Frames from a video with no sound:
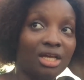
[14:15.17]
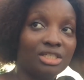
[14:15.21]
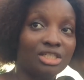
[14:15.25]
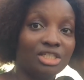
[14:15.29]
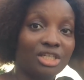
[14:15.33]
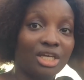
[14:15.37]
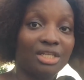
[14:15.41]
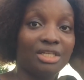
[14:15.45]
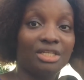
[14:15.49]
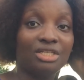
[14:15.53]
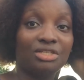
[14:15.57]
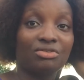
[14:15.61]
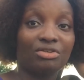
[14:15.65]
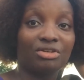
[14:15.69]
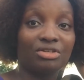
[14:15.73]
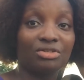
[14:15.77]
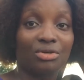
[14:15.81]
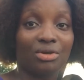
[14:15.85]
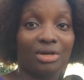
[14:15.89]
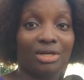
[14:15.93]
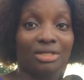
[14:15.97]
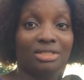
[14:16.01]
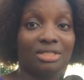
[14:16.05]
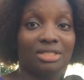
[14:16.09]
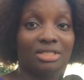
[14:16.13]
Chinese
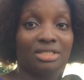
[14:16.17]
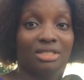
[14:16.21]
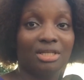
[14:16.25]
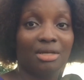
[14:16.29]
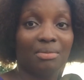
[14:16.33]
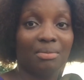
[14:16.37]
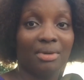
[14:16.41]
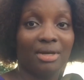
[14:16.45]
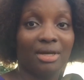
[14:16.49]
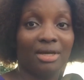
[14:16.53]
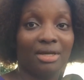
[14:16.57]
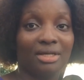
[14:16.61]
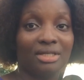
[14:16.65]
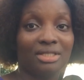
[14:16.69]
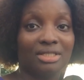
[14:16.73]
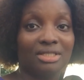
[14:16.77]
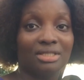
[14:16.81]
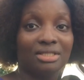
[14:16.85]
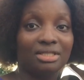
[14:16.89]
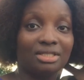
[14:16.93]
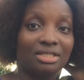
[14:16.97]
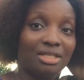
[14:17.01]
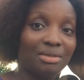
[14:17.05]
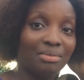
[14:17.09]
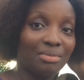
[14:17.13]
restaurant is near my, is
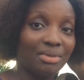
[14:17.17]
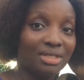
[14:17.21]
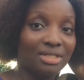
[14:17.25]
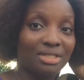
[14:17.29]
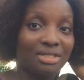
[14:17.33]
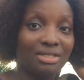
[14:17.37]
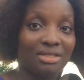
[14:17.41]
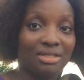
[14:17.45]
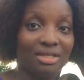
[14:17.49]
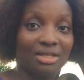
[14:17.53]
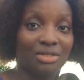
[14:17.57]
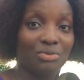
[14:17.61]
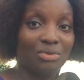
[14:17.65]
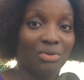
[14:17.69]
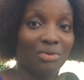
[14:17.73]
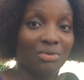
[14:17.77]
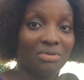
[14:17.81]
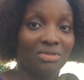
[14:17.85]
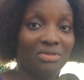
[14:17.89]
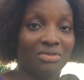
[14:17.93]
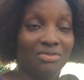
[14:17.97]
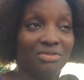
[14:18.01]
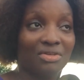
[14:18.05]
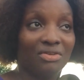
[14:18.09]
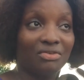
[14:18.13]
in the same estate as
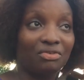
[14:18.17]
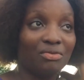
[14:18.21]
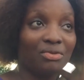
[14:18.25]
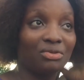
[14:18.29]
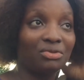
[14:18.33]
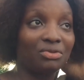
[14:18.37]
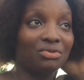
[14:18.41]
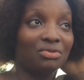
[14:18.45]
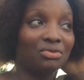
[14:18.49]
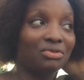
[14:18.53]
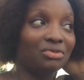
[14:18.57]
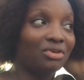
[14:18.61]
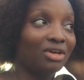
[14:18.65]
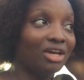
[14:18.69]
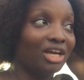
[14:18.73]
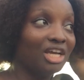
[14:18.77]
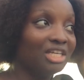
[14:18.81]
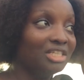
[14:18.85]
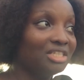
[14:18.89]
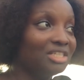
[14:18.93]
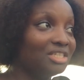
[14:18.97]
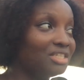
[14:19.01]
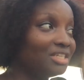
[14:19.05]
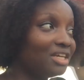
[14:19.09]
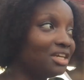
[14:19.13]
where we live? So if you want to go and
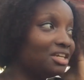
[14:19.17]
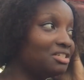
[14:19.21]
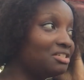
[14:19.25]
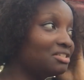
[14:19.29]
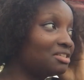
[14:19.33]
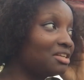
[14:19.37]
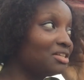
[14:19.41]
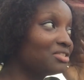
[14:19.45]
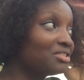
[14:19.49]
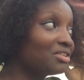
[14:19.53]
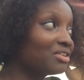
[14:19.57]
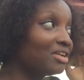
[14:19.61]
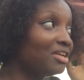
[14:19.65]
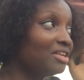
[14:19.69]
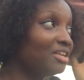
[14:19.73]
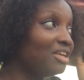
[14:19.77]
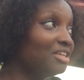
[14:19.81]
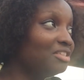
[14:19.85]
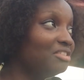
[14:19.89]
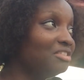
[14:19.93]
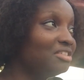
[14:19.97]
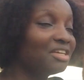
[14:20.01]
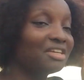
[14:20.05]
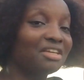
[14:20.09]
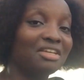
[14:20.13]
eat in Chinese restaurant,
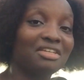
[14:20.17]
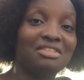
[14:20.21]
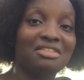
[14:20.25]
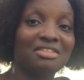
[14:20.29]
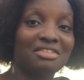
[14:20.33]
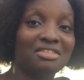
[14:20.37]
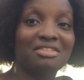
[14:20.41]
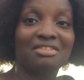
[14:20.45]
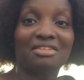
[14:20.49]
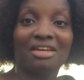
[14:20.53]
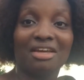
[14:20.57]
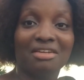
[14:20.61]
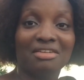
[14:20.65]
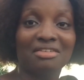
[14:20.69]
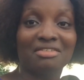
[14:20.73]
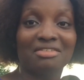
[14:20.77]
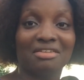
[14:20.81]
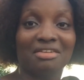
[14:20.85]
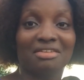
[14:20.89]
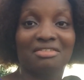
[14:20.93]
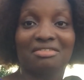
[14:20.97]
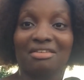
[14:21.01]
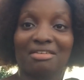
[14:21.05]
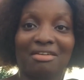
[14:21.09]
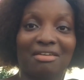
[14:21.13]
there's Genesis
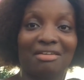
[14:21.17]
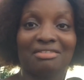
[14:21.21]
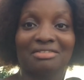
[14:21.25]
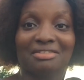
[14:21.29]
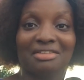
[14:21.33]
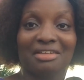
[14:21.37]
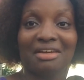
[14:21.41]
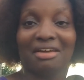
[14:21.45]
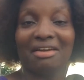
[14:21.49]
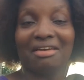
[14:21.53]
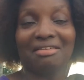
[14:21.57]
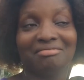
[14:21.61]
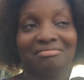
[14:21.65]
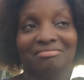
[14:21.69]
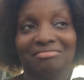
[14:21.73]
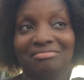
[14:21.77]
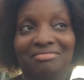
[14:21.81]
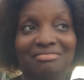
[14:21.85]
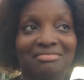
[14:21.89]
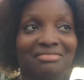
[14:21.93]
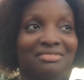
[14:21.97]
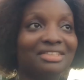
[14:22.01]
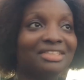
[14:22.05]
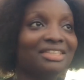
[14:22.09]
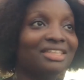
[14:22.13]
Chinese restaurant here.
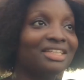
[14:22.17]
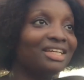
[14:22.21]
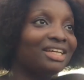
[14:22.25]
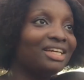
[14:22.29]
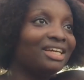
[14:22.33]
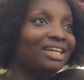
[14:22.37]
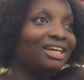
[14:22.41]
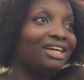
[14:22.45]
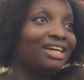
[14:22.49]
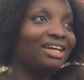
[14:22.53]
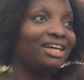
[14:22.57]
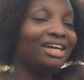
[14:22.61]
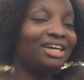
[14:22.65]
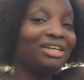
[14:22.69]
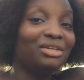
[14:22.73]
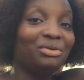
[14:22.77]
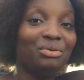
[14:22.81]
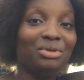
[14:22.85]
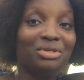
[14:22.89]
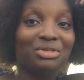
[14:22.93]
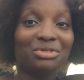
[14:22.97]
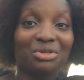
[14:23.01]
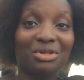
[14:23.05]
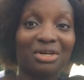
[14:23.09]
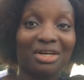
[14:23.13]

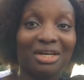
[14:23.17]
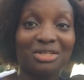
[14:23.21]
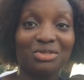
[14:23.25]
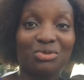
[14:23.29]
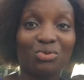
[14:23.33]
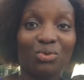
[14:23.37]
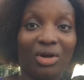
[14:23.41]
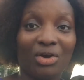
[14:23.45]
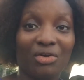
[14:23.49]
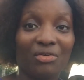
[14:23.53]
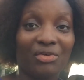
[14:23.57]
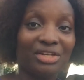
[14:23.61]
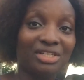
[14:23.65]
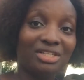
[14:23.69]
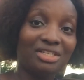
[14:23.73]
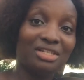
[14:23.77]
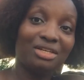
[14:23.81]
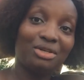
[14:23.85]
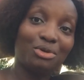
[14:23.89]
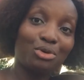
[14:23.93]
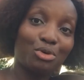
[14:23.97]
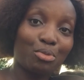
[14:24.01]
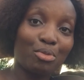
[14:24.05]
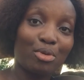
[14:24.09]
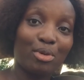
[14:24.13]
Anyways, you guys, we're already
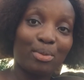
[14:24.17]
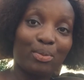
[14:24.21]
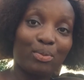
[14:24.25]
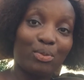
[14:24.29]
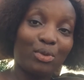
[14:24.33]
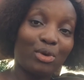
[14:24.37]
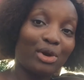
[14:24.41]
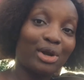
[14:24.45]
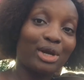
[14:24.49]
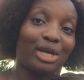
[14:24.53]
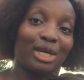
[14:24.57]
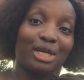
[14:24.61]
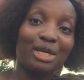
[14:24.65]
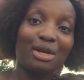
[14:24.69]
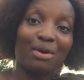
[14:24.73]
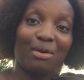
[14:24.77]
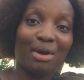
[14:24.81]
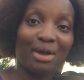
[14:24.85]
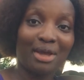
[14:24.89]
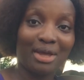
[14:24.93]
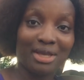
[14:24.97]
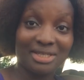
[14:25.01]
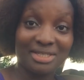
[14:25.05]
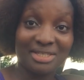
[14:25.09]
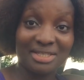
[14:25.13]
in
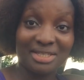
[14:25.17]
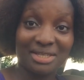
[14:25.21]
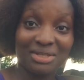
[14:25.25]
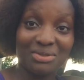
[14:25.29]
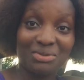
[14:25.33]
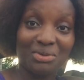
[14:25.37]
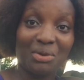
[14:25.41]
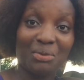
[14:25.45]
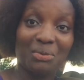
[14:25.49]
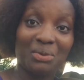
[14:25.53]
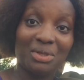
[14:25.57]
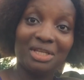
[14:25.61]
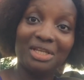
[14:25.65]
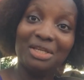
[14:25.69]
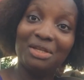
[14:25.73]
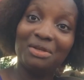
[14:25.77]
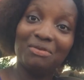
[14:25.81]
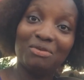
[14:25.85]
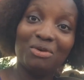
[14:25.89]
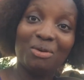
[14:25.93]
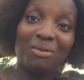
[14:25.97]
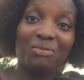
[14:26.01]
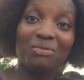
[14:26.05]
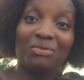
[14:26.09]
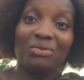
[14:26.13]
our estate where we
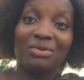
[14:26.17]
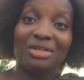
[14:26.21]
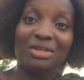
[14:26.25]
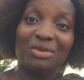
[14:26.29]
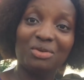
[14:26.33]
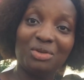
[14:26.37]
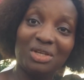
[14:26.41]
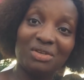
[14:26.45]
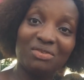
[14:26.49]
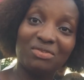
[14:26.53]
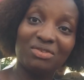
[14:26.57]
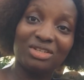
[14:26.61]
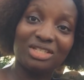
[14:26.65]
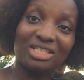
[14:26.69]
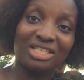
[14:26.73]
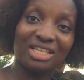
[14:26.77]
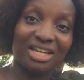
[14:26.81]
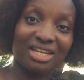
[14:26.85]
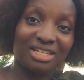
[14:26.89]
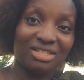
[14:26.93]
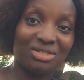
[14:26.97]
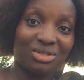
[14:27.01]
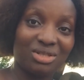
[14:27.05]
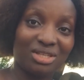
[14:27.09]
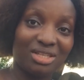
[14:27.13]
live. Hopefully, they'll give us
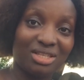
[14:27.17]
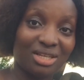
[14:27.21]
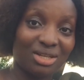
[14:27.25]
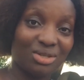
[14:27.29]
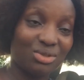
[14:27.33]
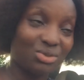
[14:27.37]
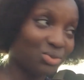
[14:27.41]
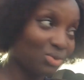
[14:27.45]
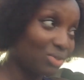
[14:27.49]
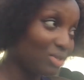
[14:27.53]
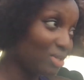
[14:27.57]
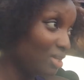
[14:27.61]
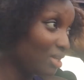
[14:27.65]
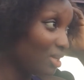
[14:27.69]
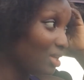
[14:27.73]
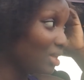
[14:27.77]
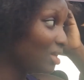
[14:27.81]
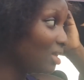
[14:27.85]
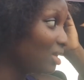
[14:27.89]
like little today.